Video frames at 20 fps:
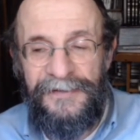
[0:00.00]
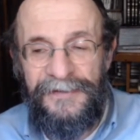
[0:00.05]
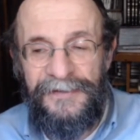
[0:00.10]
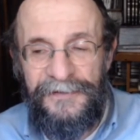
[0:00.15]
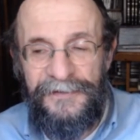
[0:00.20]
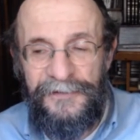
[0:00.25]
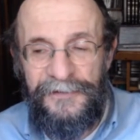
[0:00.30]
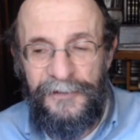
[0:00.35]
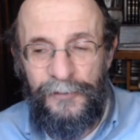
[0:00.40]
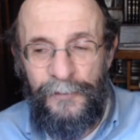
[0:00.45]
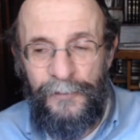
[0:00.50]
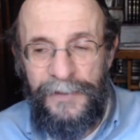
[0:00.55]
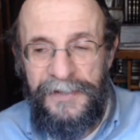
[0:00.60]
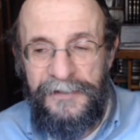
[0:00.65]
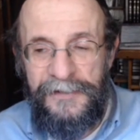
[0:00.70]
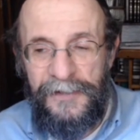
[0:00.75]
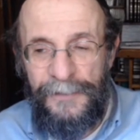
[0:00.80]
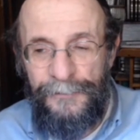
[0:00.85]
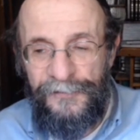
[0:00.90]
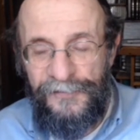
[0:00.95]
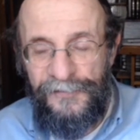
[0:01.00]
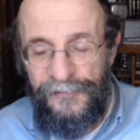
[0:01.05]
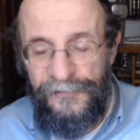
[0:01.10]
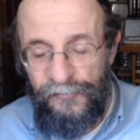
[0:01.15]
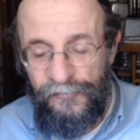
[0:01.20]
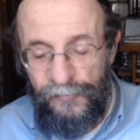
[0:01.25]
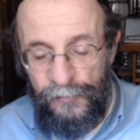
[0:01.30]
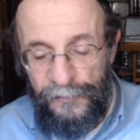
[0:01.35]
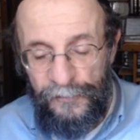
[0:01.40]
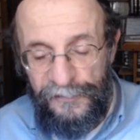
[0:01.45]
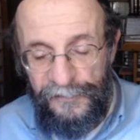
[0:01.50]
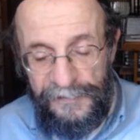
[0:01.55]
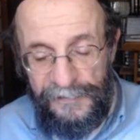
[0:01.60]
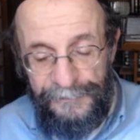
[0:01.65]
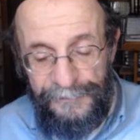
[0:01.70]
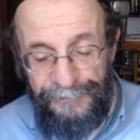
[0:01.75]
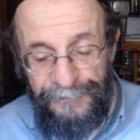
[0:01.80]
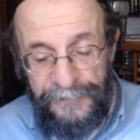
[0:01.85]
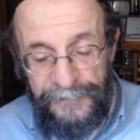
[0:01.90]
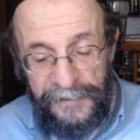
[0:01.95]
when he comes to
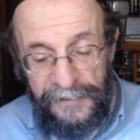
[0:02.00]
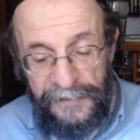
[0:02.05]
Jerusalem.